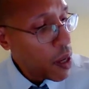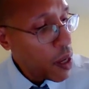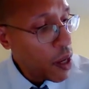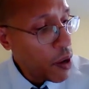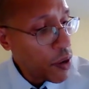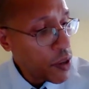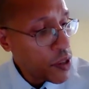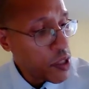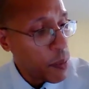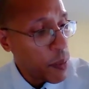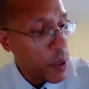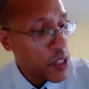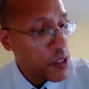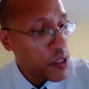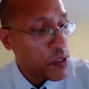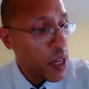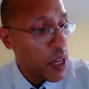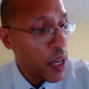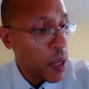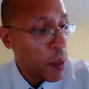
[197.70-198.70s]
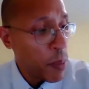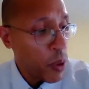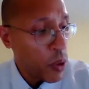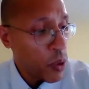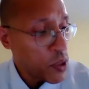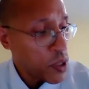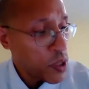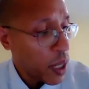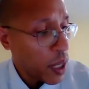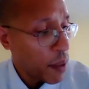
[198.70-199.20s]
Here are some
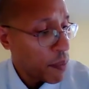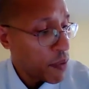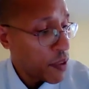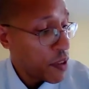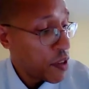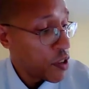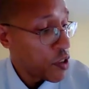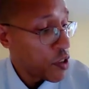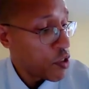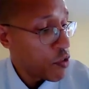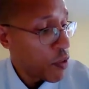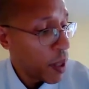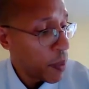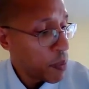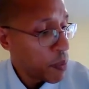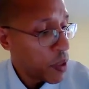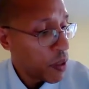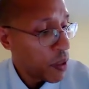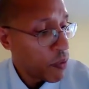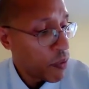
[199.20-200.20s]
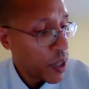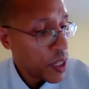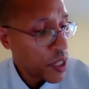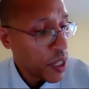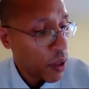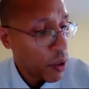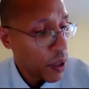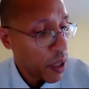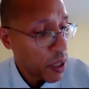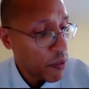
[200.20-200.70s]
examples of disruptive
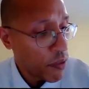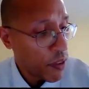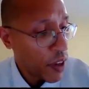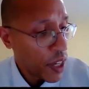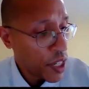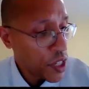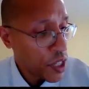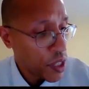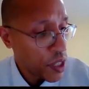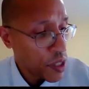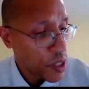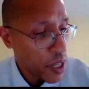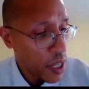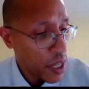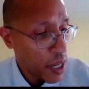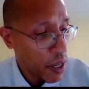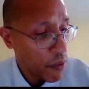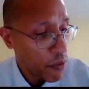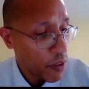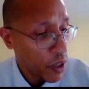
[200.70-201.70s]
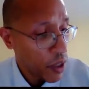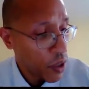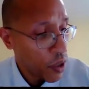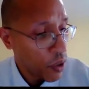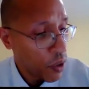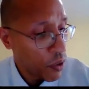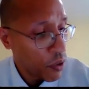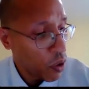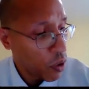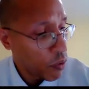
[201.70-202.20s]
retail innovations that have
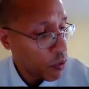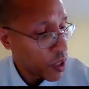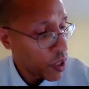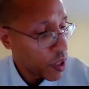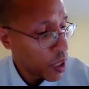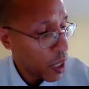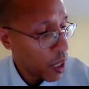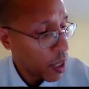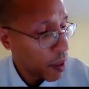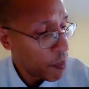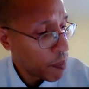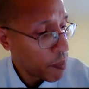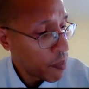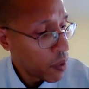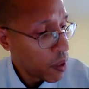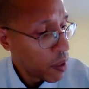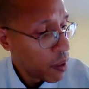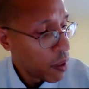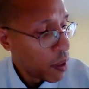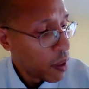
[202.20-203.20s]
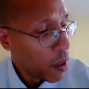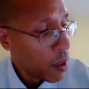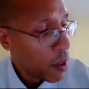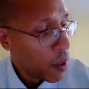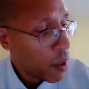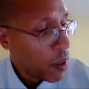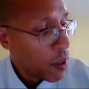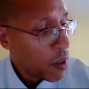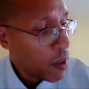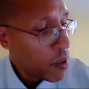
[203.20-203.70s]
occurred over time.
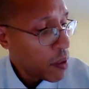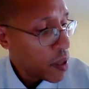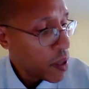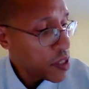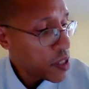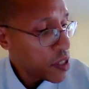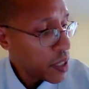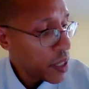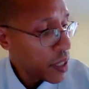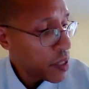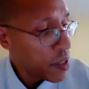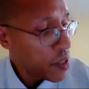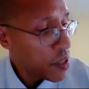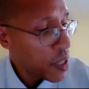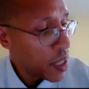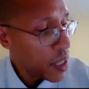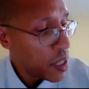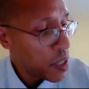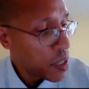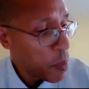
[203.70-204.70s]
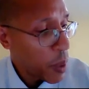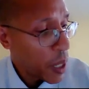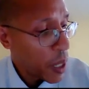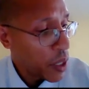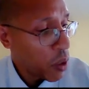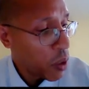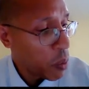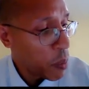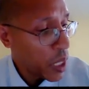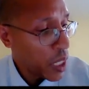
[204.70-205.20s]
This list is by
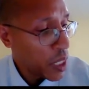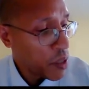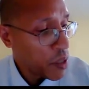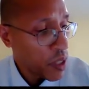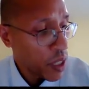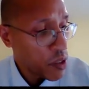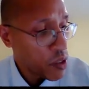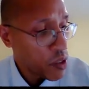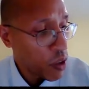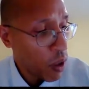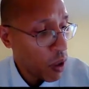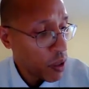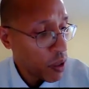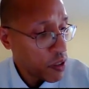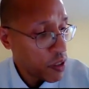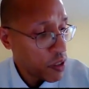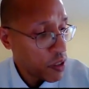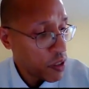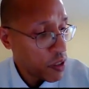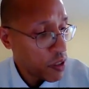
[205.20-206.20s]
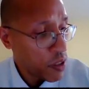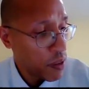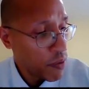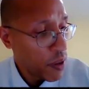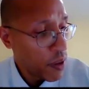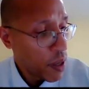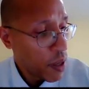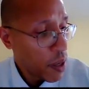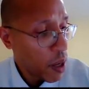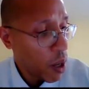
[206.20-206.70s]
no means
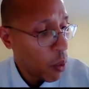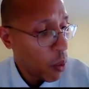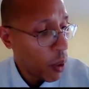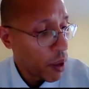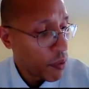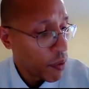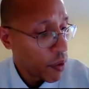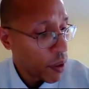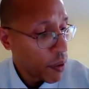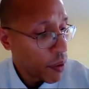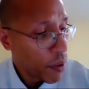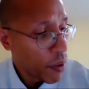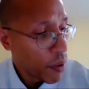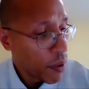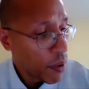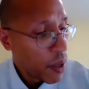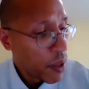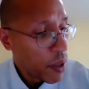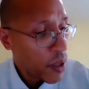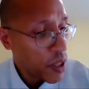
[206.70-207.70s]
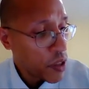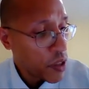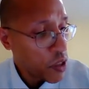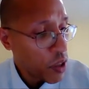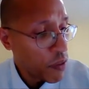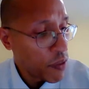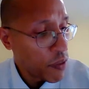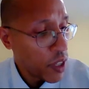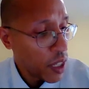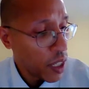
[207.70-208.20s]
exhaustive. However, they
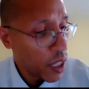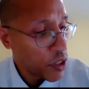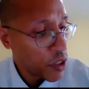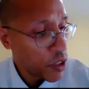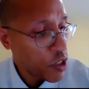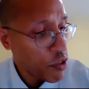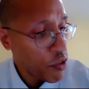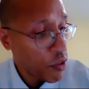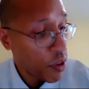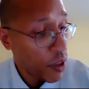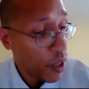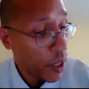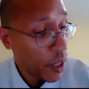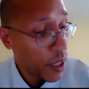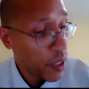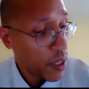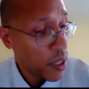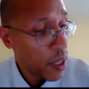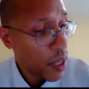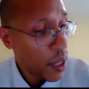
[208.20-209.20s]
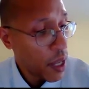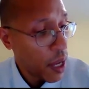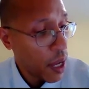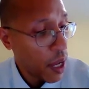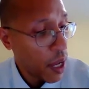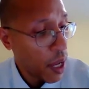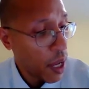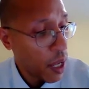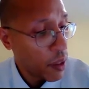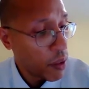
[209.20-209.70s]
serve to illustrate
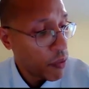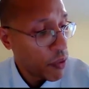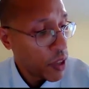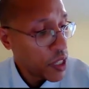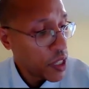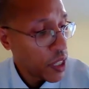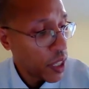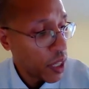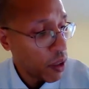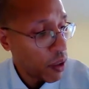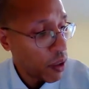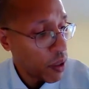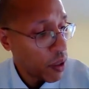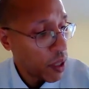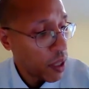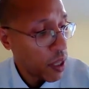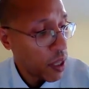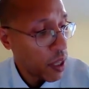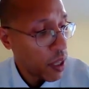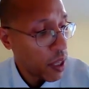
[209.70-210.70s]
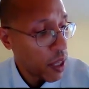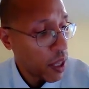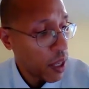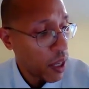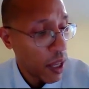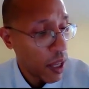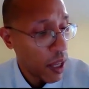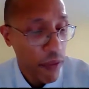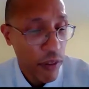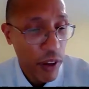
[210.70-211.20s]
the retail
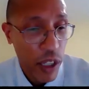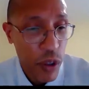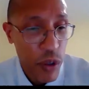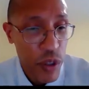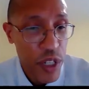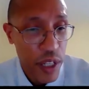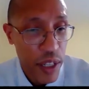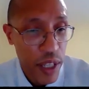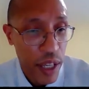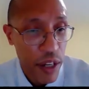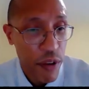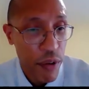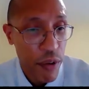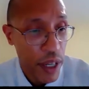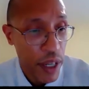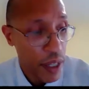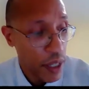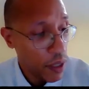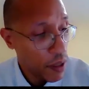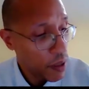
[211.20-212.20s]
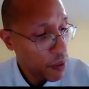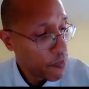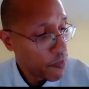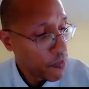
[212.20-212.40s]
evolution they created.